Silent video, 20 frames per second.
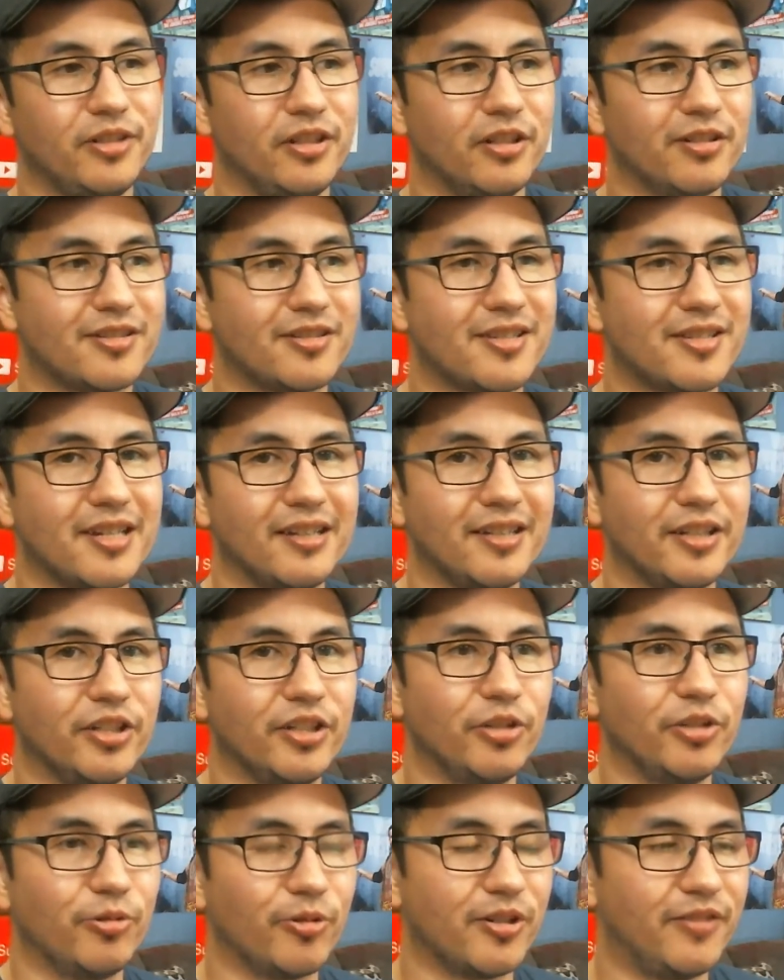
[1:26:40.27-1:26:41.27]
selling
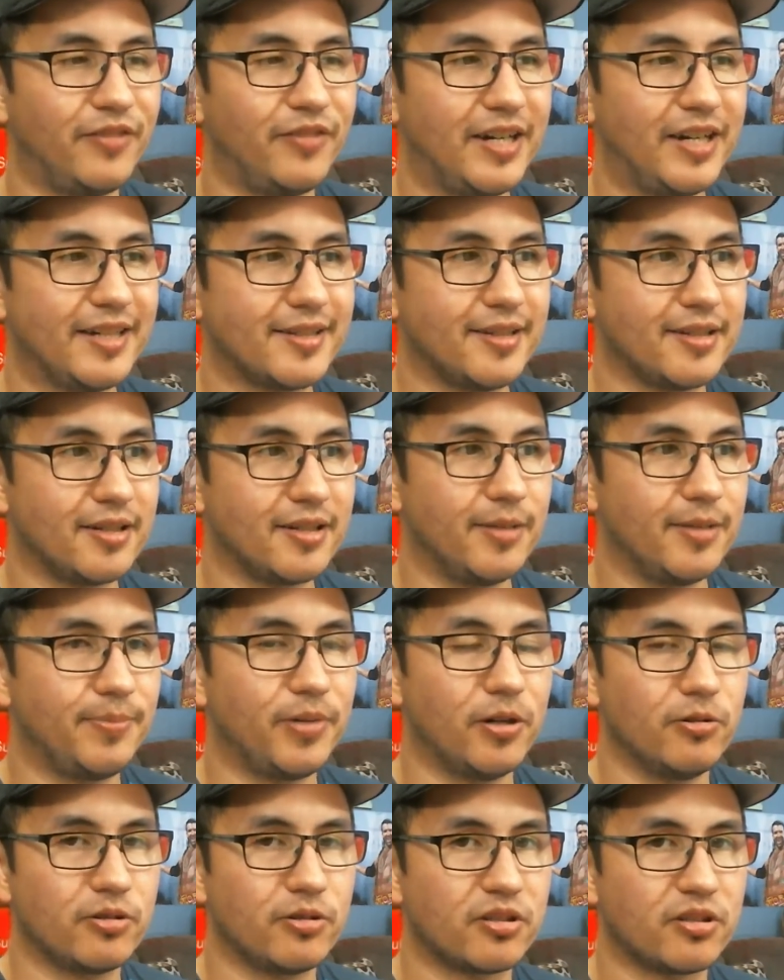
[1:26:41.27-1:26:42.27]
newer devices
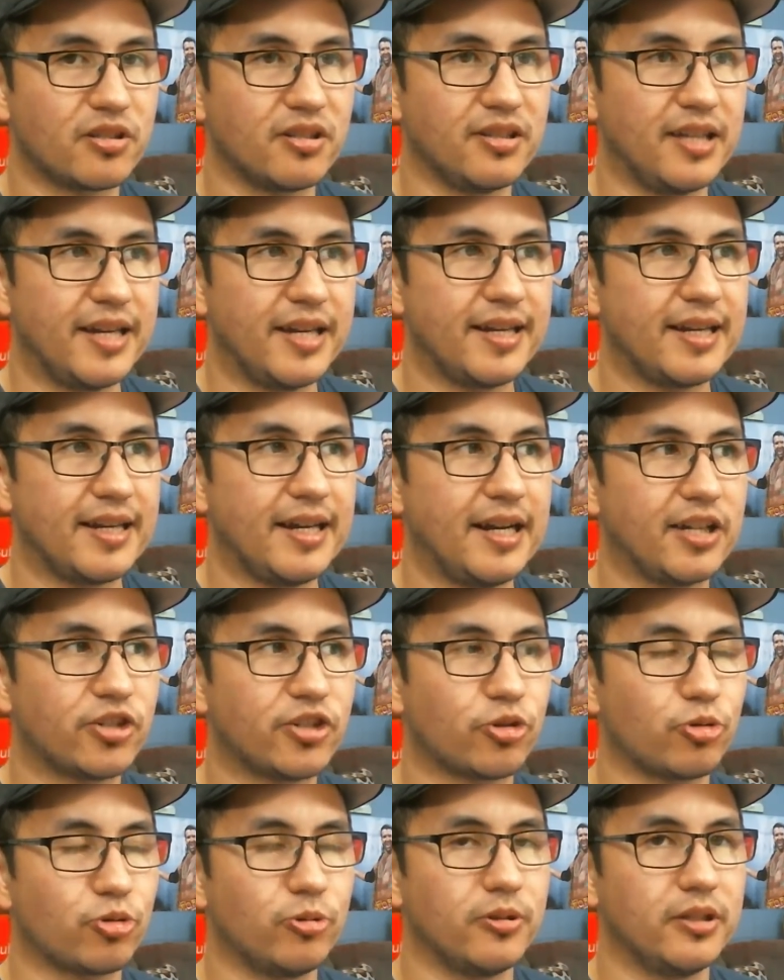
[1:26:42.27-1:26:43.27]
opposed to like
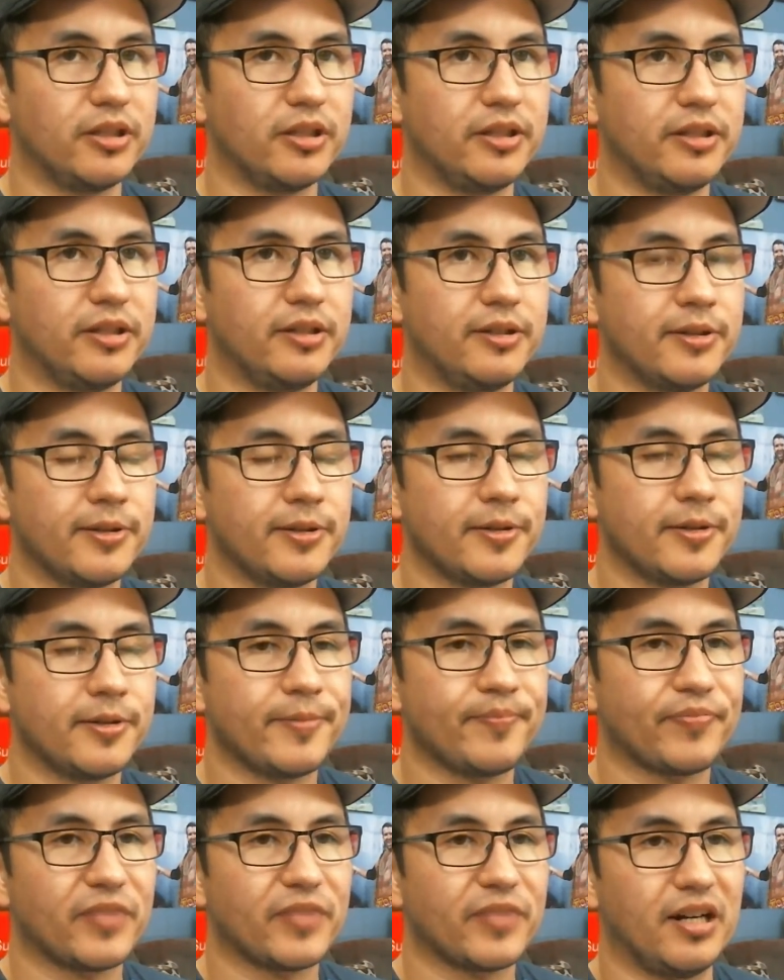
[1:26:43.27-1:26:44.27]
actually
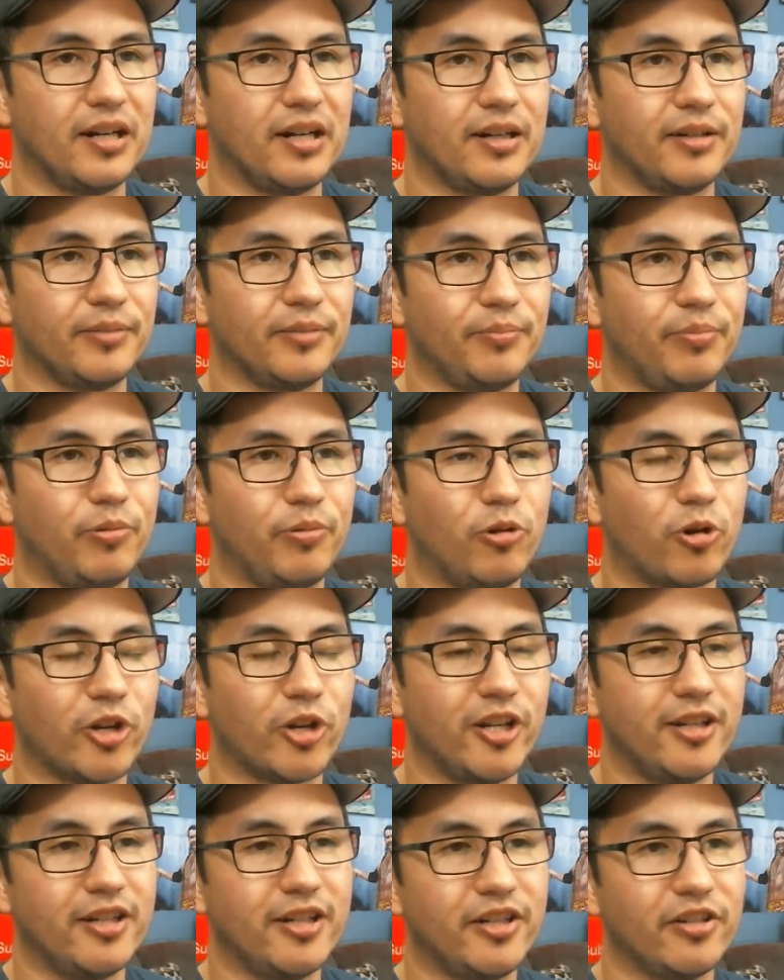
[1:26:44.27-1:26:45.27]

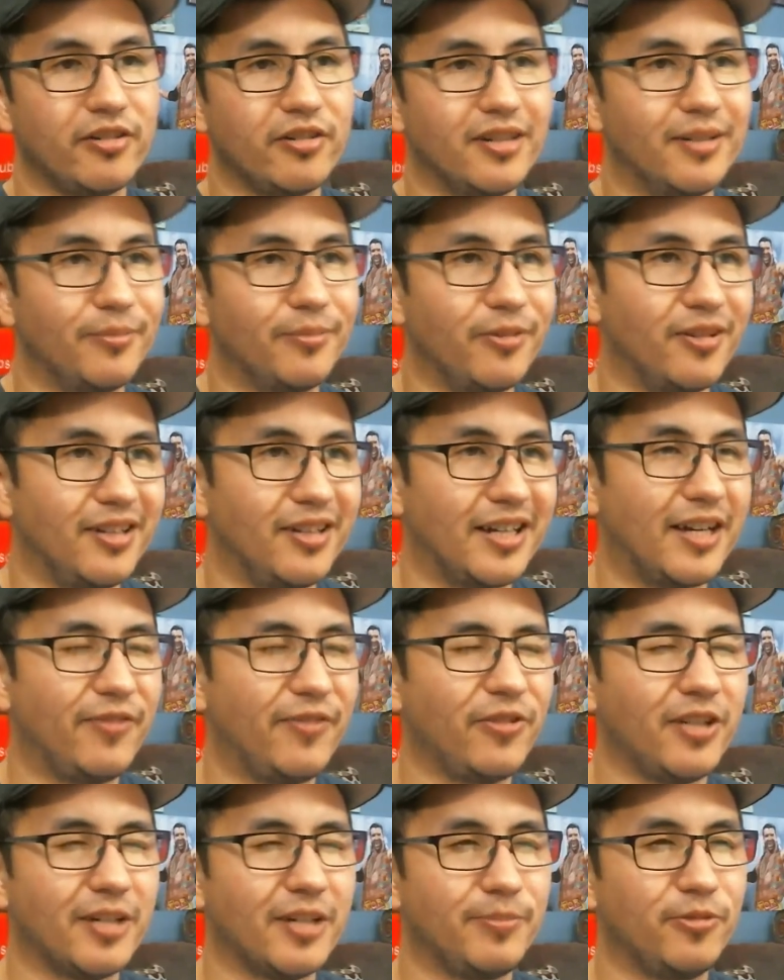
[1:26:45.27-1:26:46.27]
porting in your number. Like I
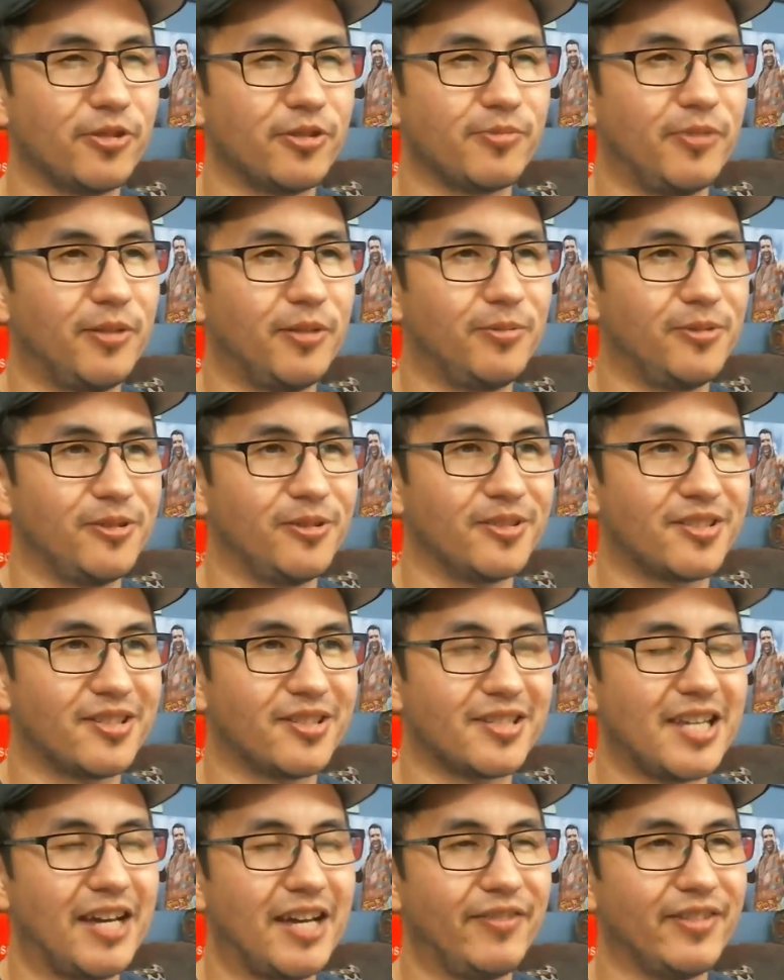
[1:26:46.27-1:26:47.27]
feel like Boost Mobile is
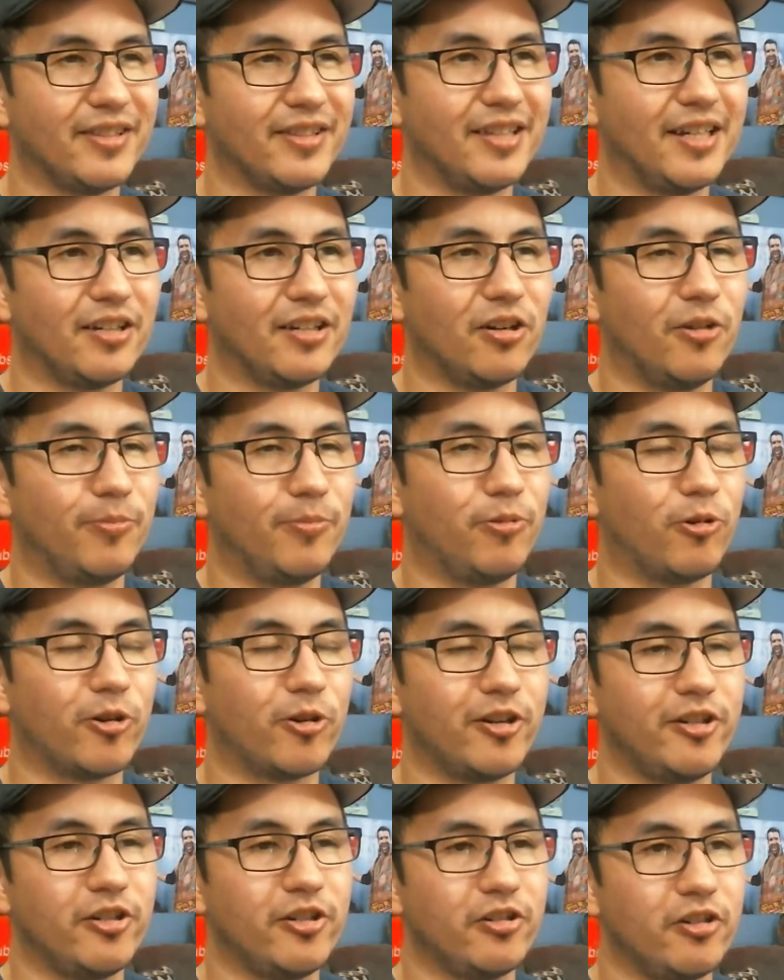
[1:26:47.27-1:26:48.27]
just having like, oh, port
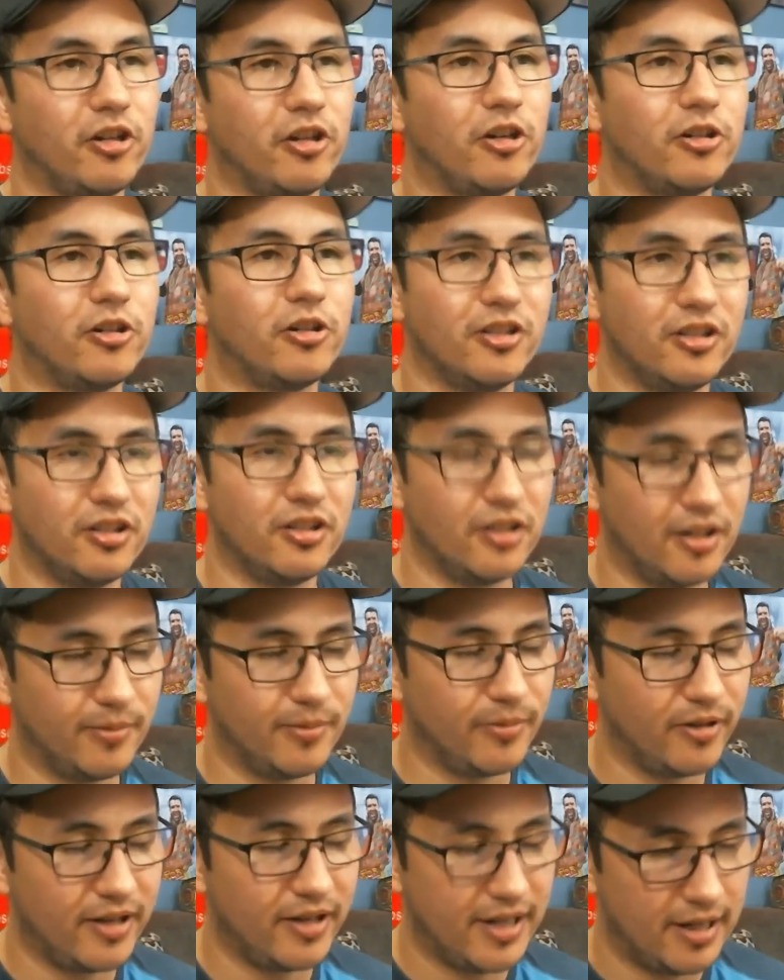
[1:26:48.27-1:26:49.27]
in your
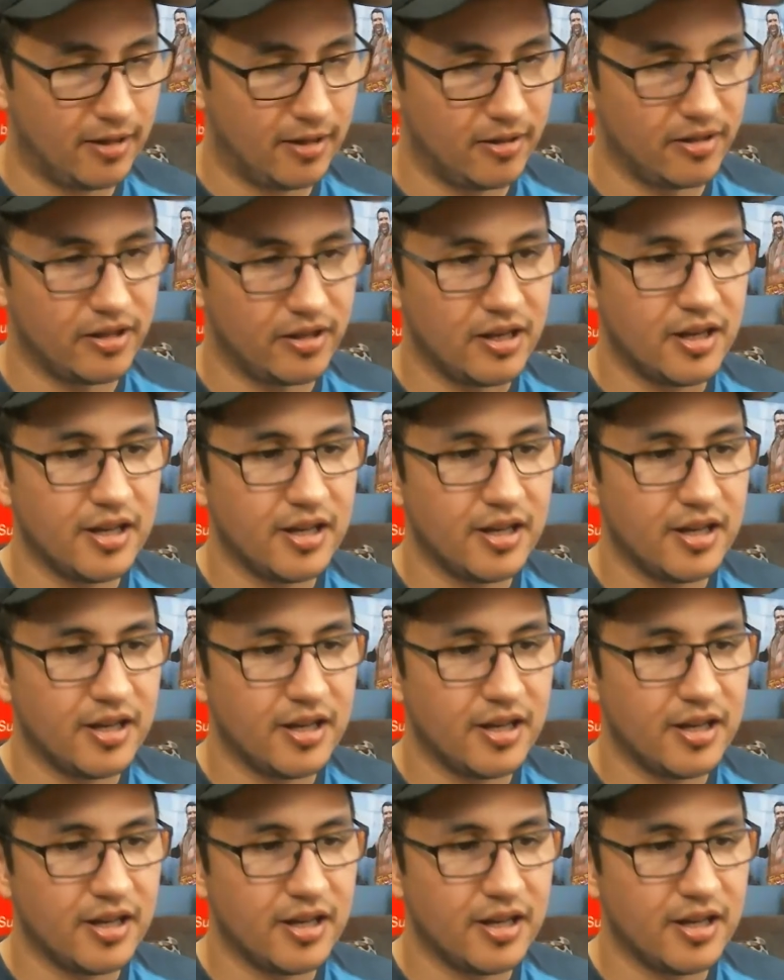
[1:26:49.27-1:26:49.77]
number now, and